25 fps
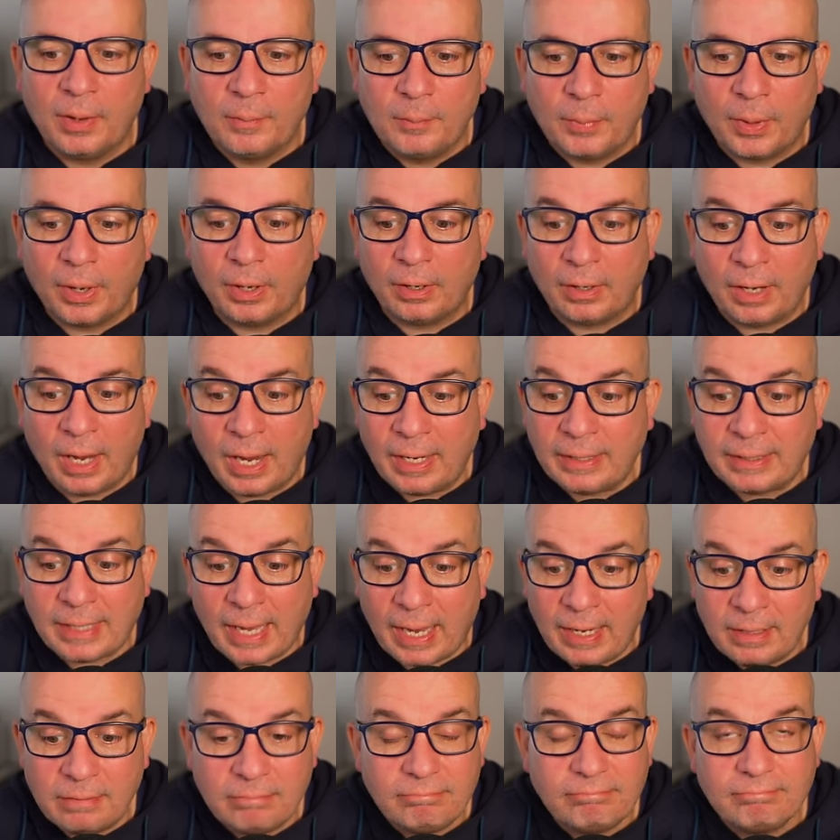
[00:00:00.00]
But
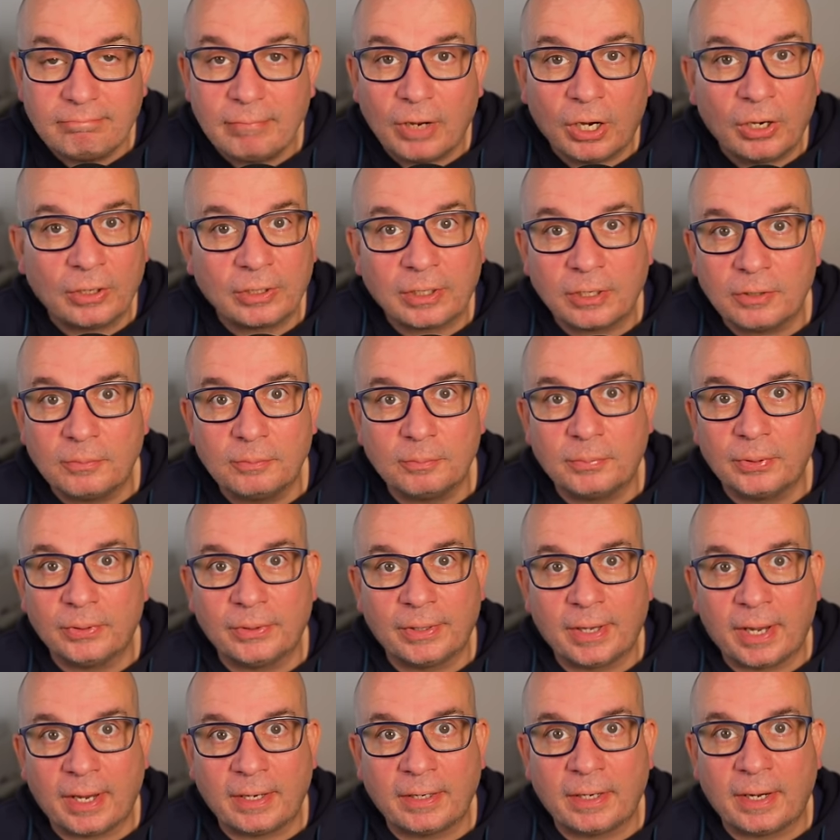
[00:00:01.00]
again, I couldn't put
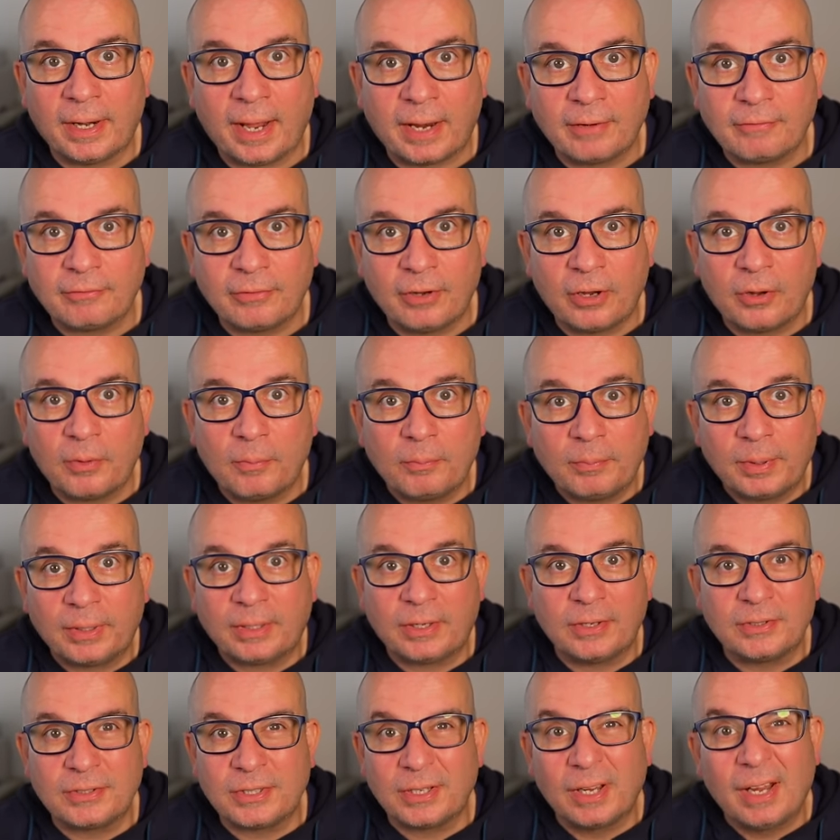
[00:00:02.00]
that in an advert
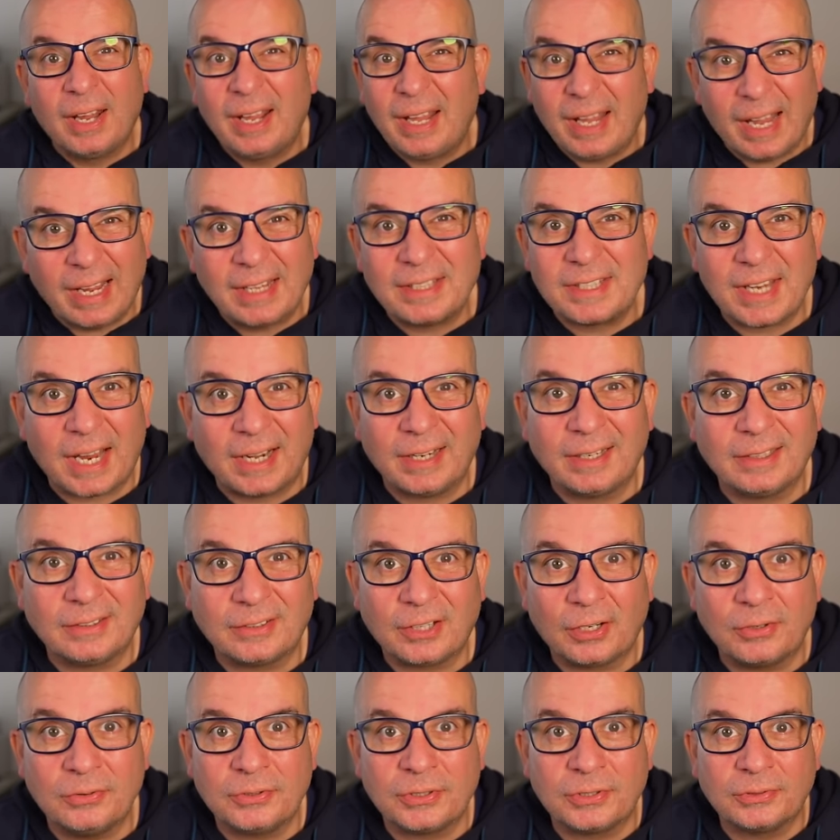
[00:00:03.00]
because it's
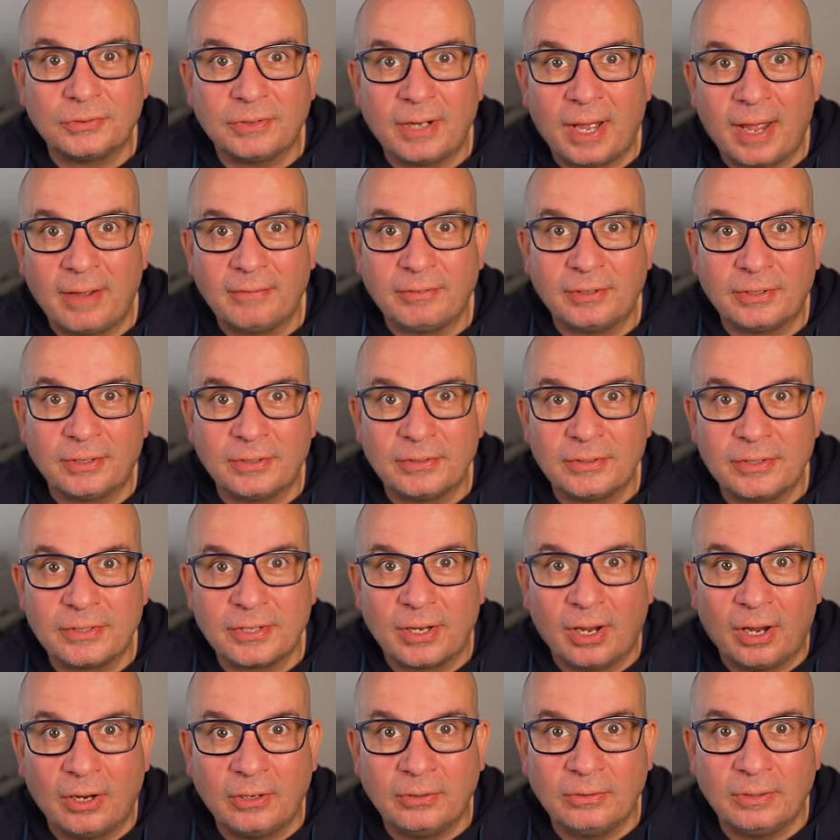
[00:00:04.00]
anecdotal evidence
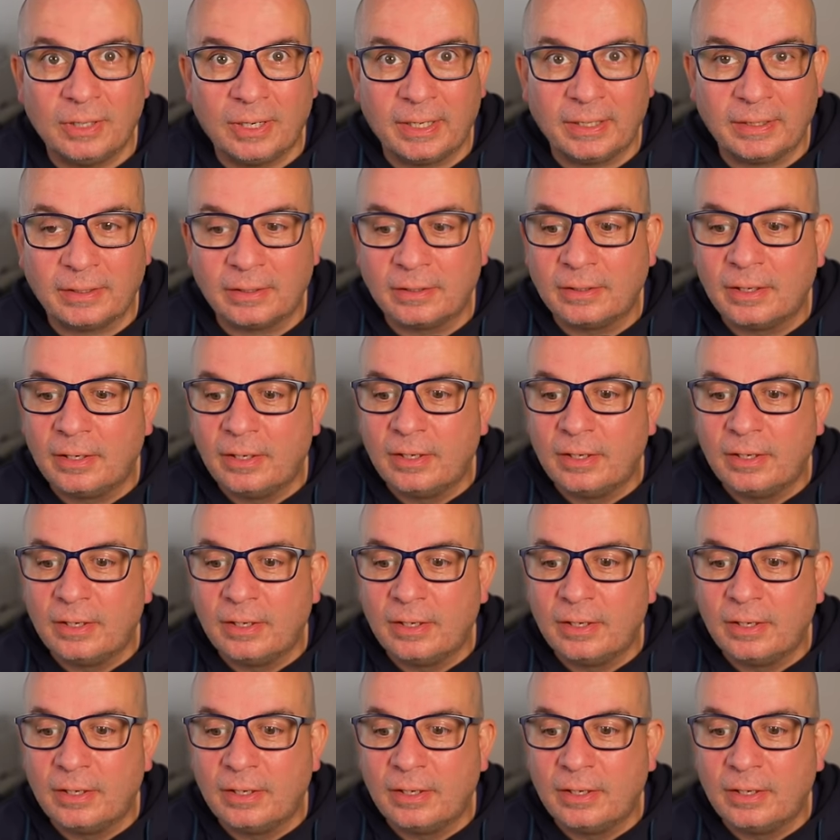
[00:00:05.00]
only.